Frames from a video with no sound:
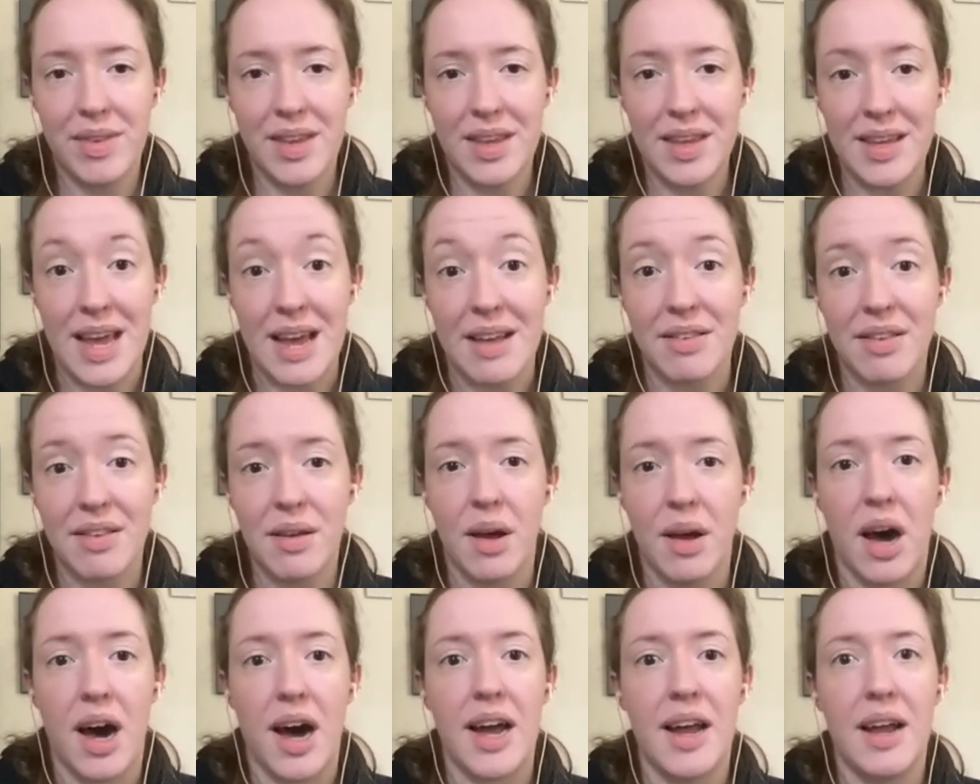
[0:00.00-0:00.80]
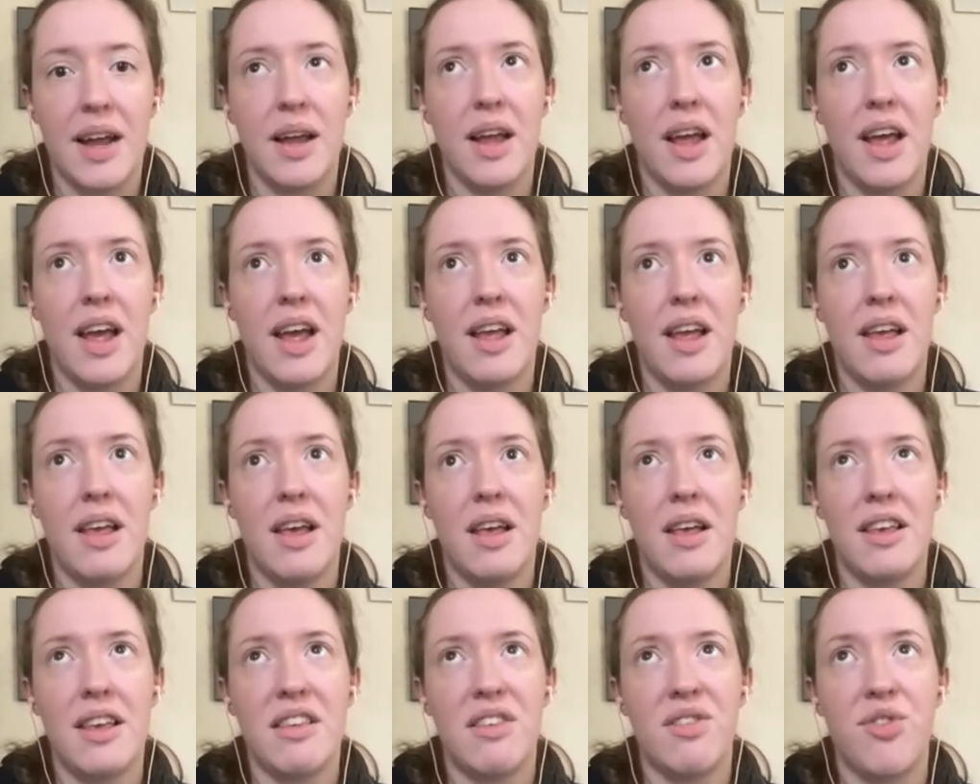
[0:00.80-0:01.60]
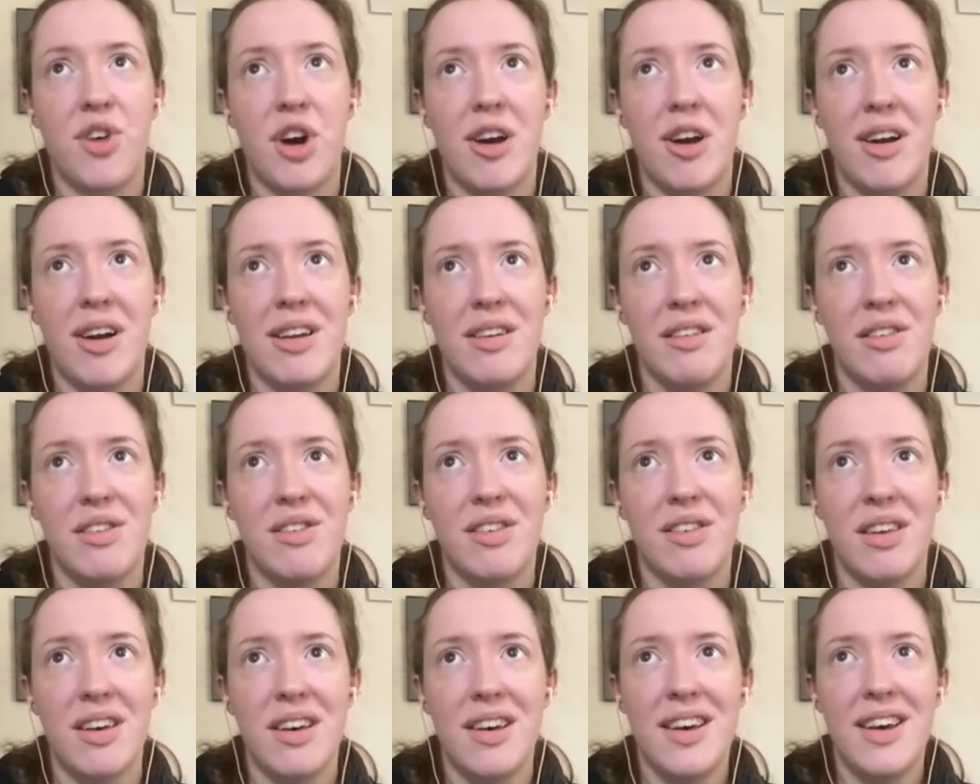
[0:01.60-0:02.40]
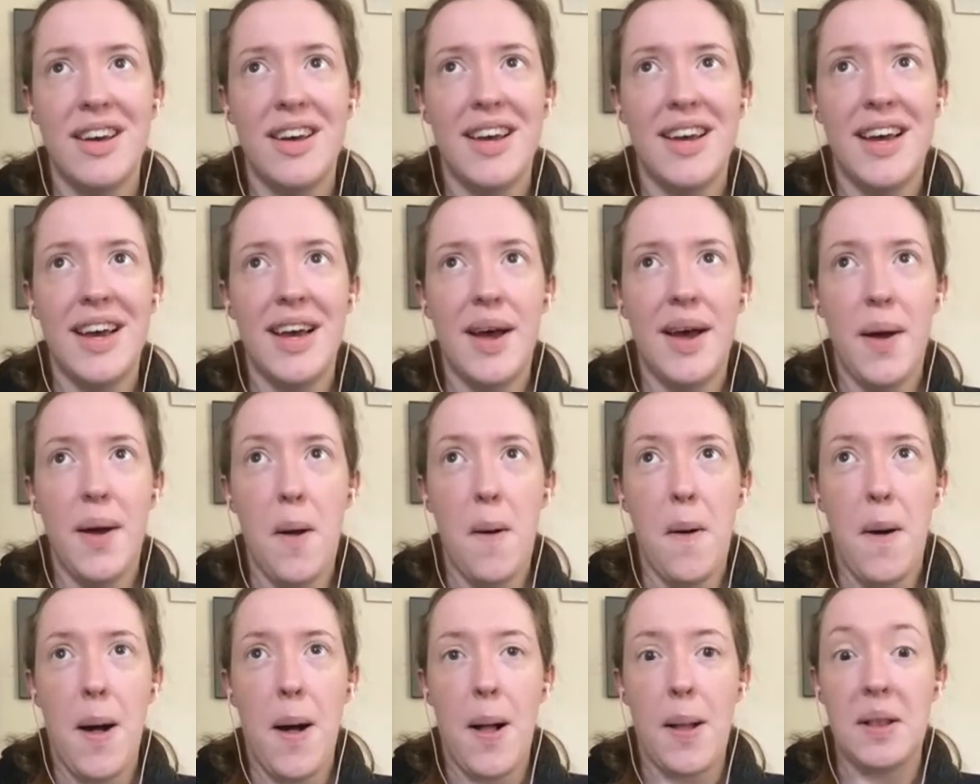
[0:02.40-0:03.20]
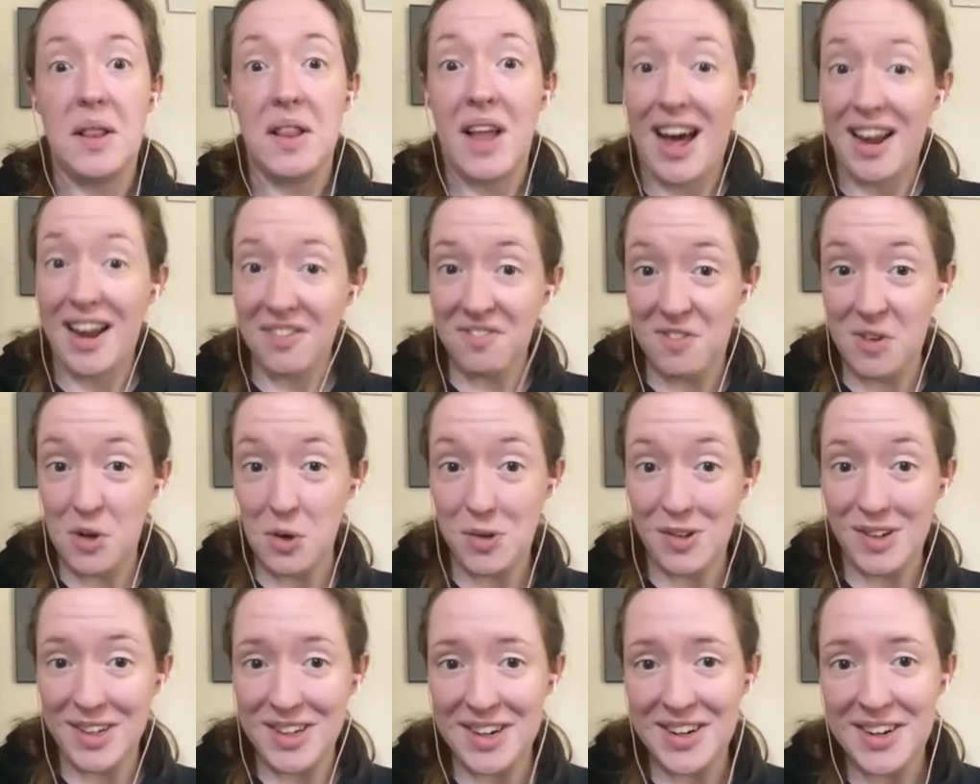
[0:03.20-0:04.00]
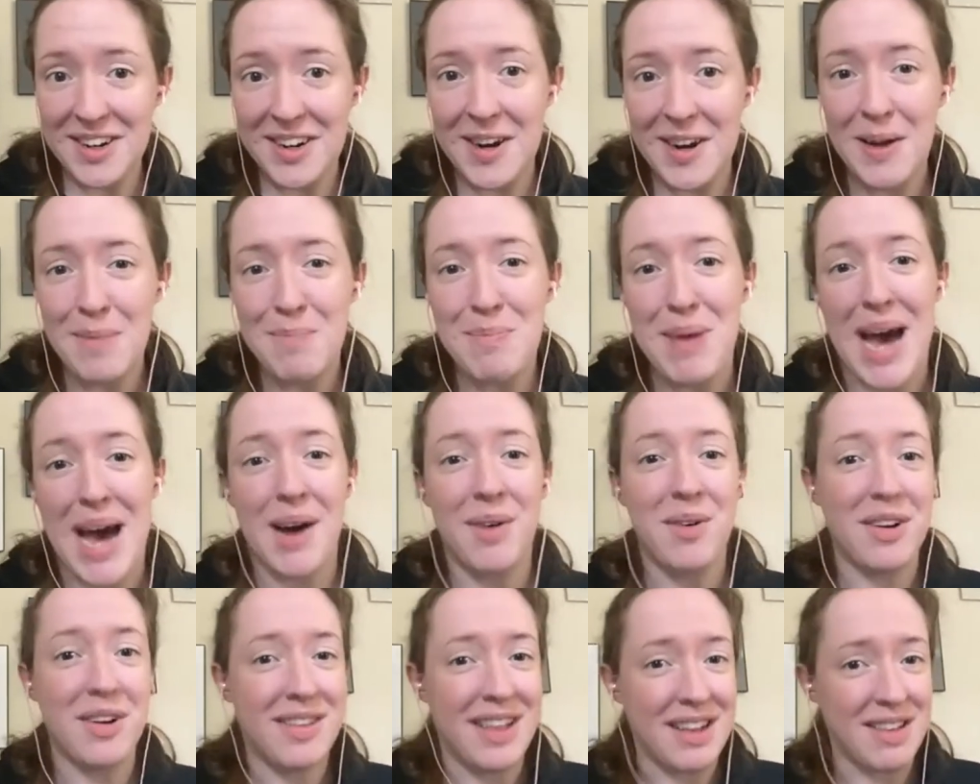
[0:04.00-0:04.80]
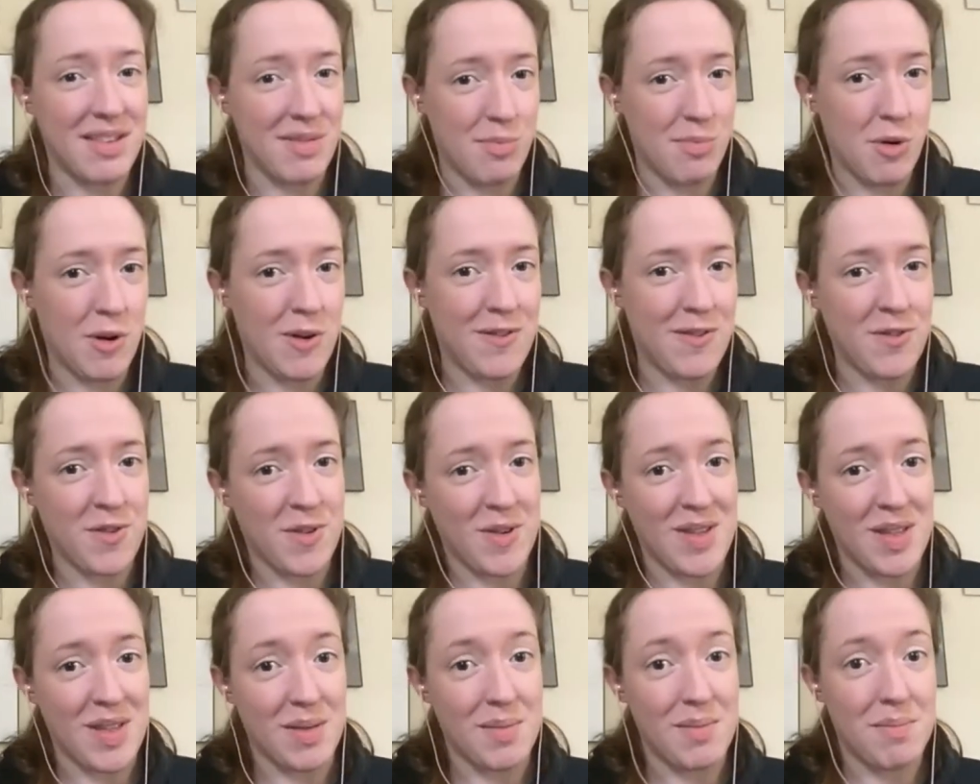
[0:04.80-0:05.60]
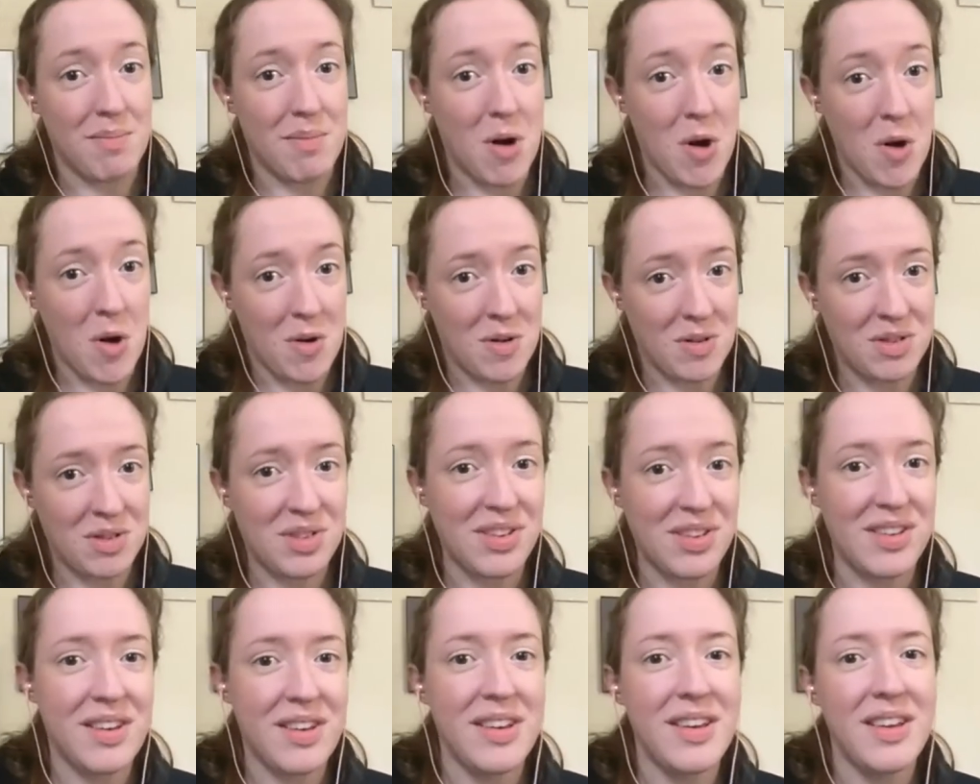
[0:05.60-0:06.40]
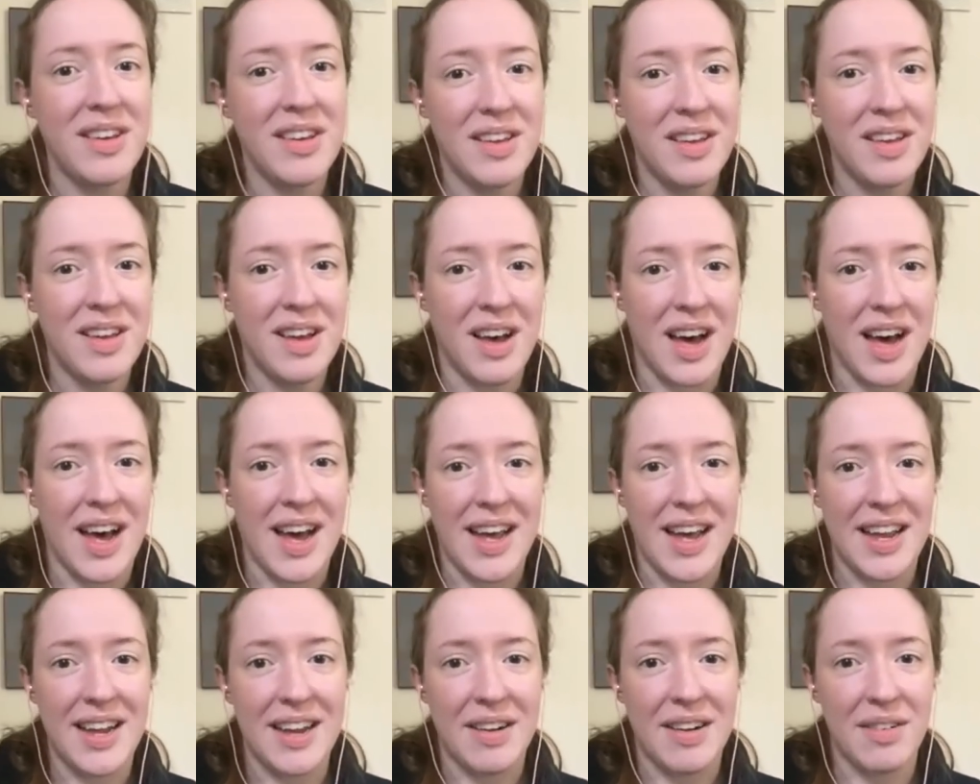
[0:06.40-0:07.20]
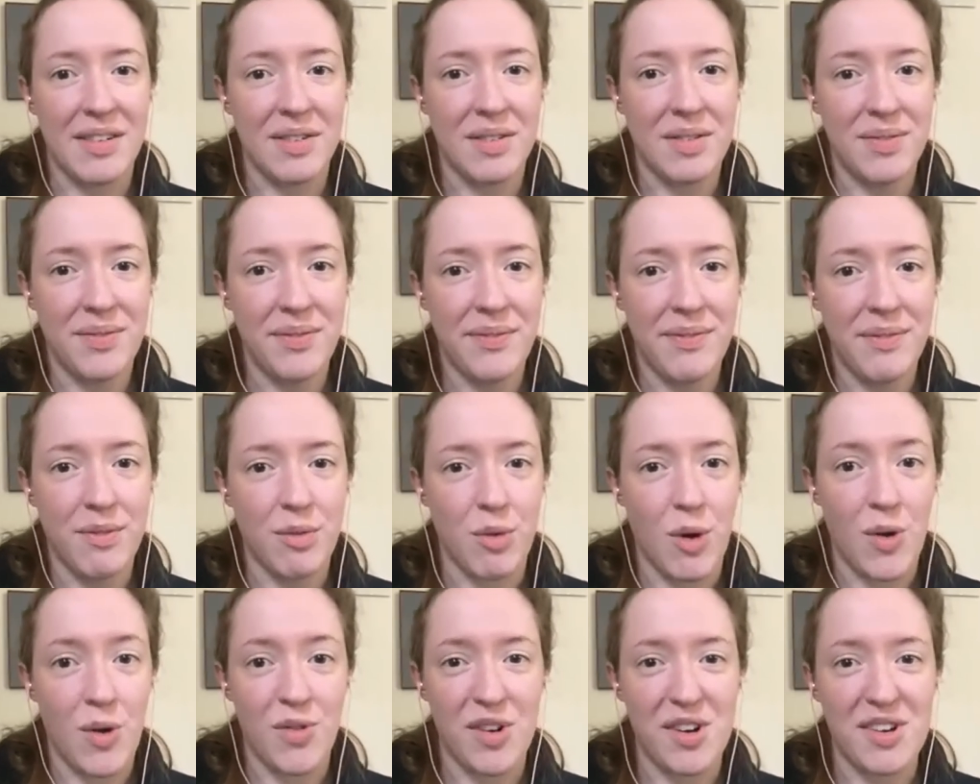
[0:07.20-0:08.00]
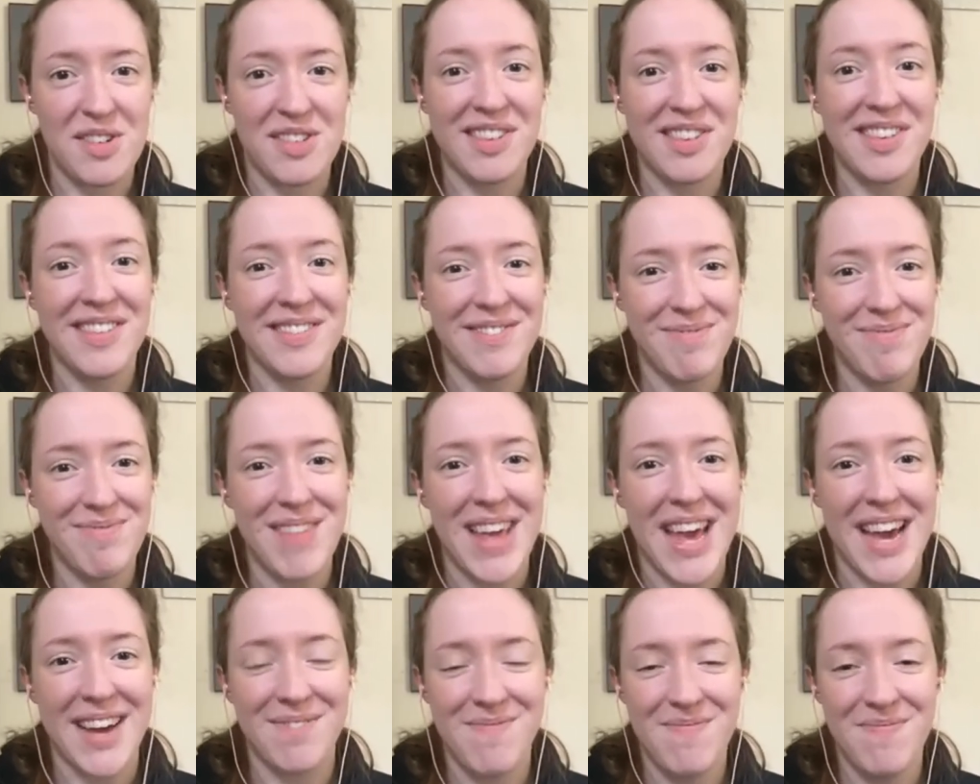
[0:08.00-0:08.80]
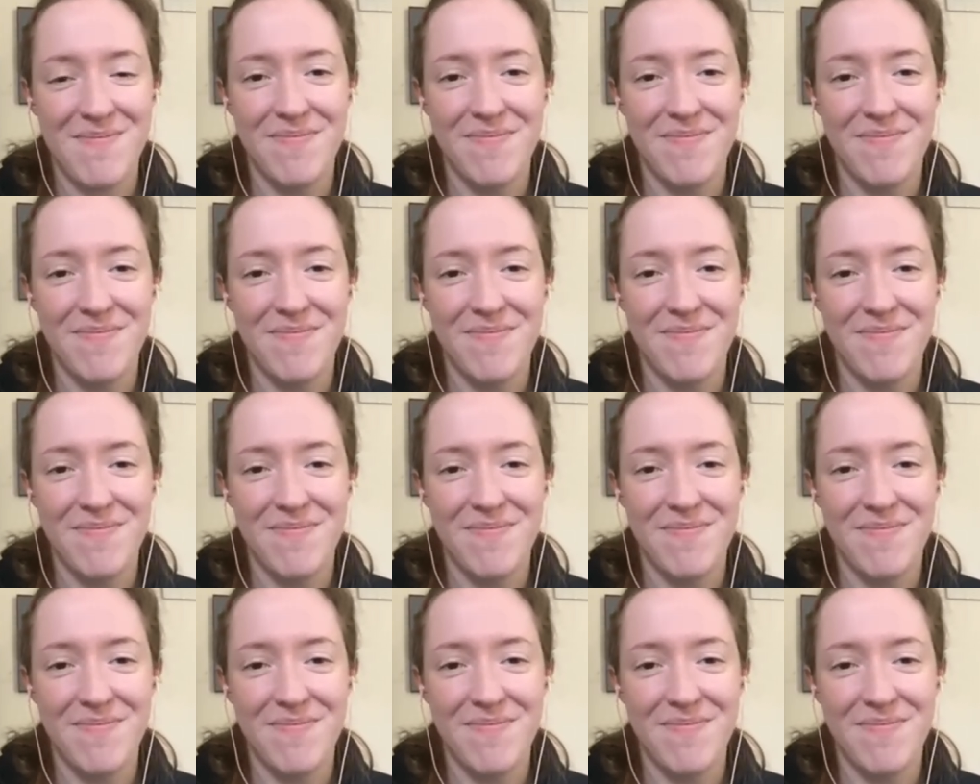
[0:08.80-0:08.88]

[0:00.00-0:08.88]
Yes, as far as a lot of nuclear power, that's more for the Mars rovers. Okay. Yeah.